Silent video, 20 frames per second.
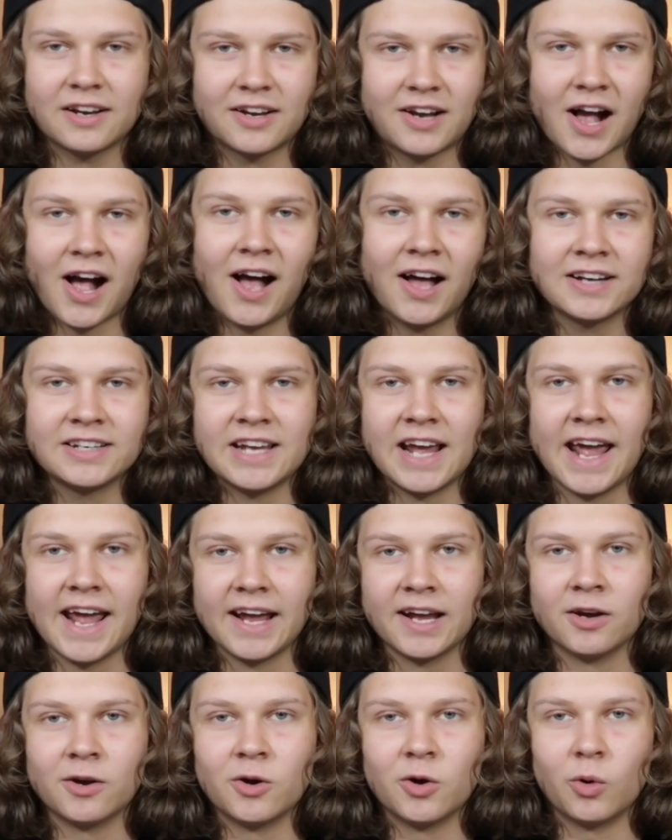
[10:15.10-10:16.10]

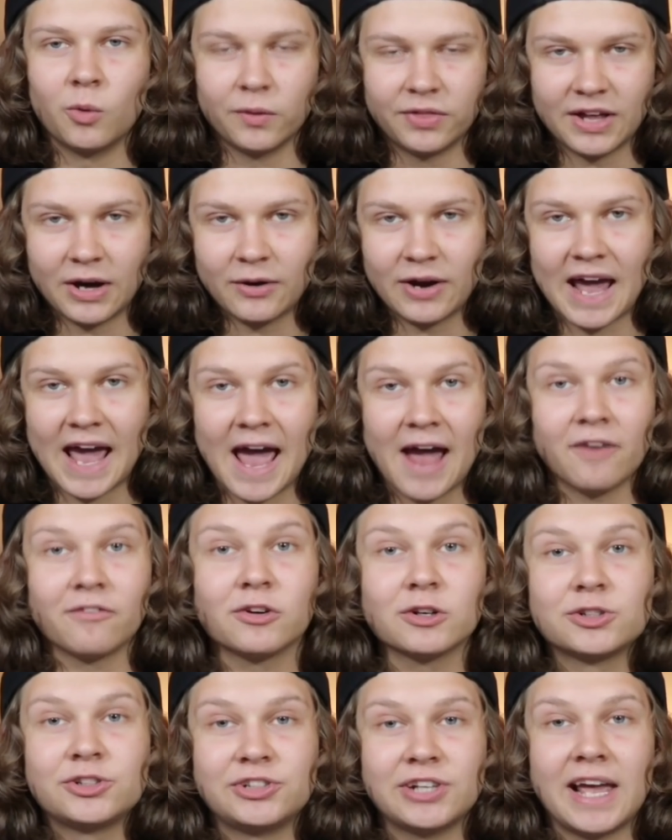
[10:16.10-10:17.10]
Kanye, without
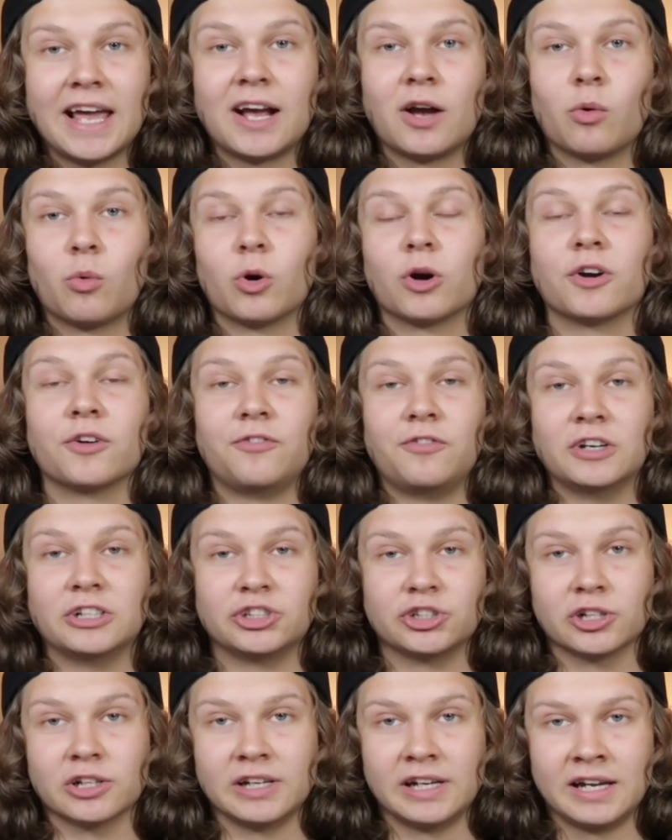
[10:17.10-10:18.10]
ever saying a word
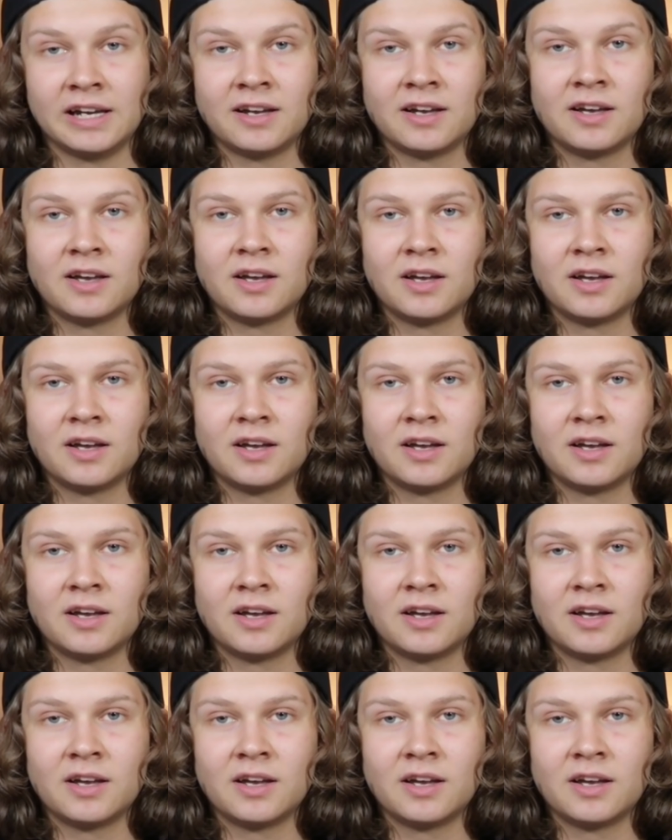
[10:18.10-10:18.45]
officially,